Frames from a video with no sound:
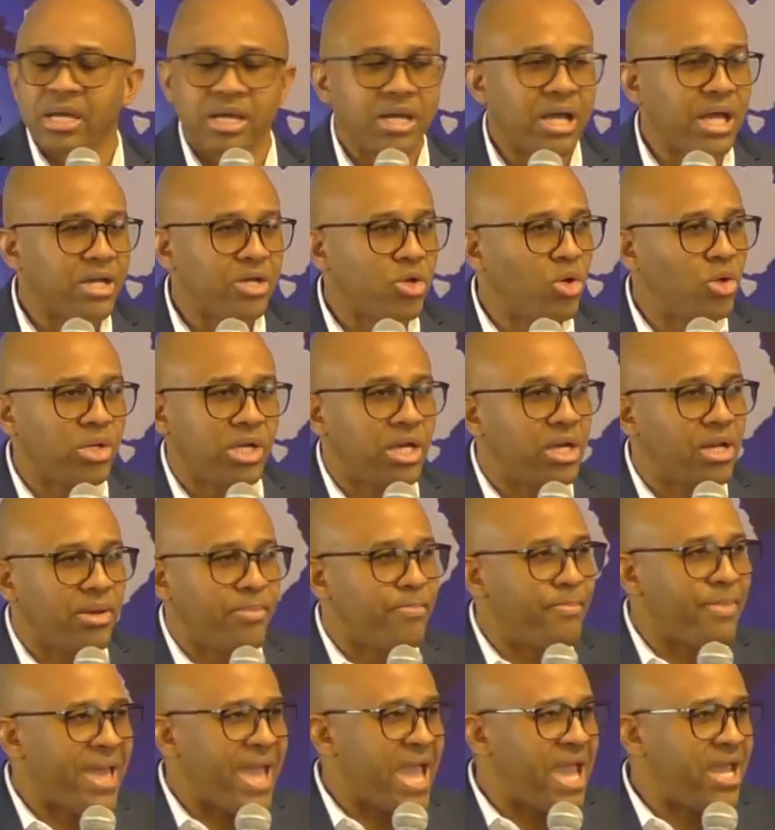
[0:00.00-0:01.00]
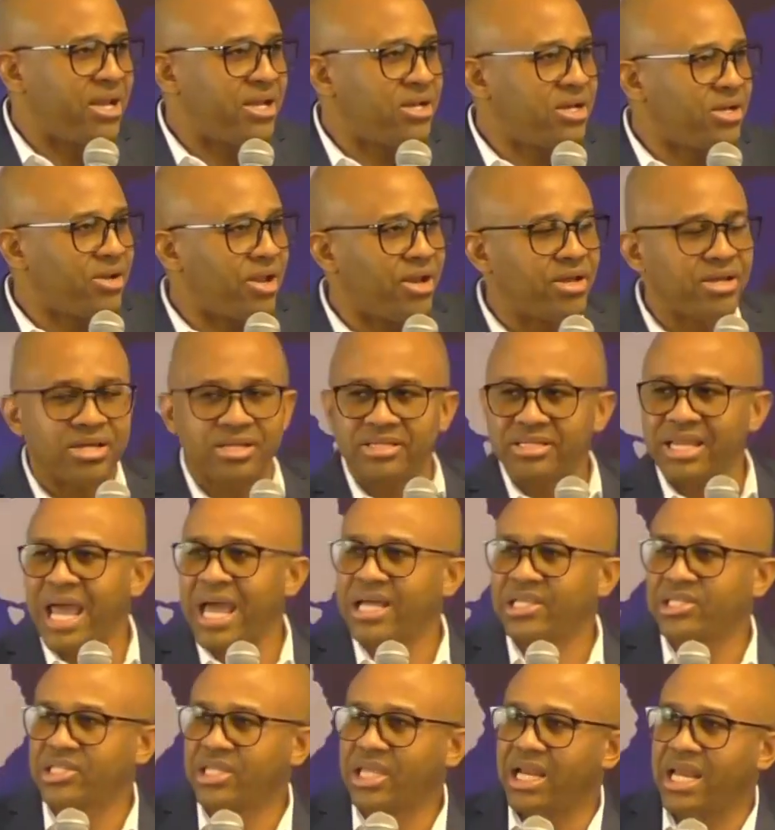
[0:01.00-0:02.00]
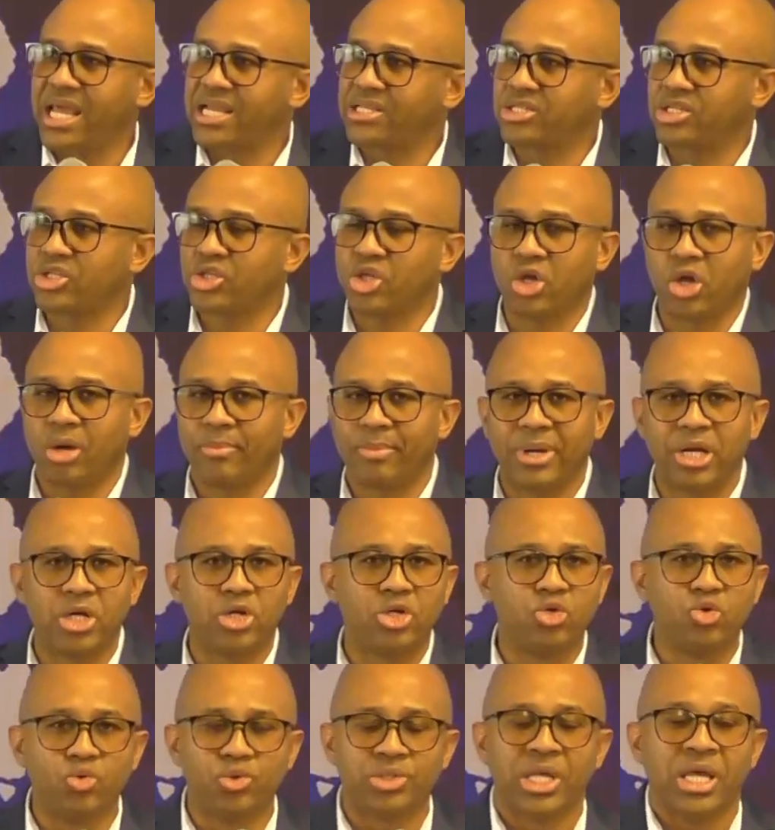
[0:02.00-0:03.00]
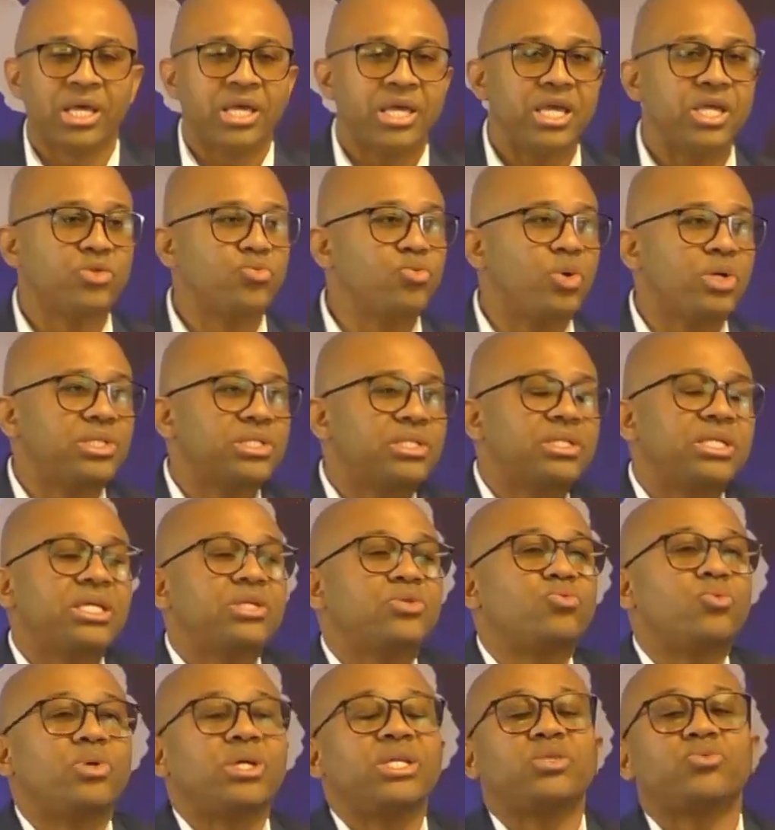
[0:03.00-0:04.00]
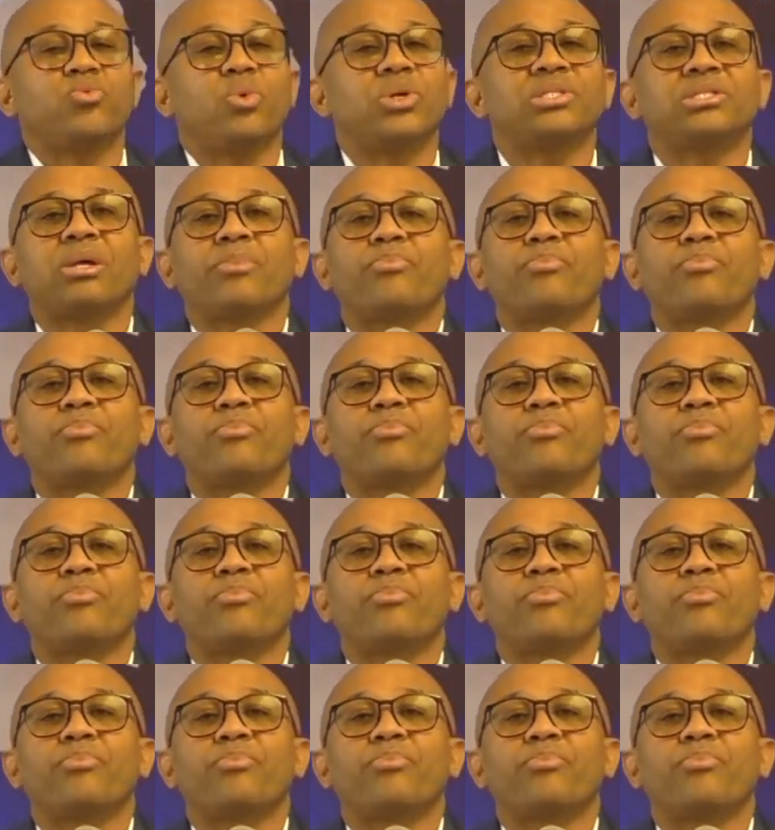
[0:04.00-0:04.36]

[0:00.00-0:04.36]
and no little men and tax collector to come and loose. It was it it was a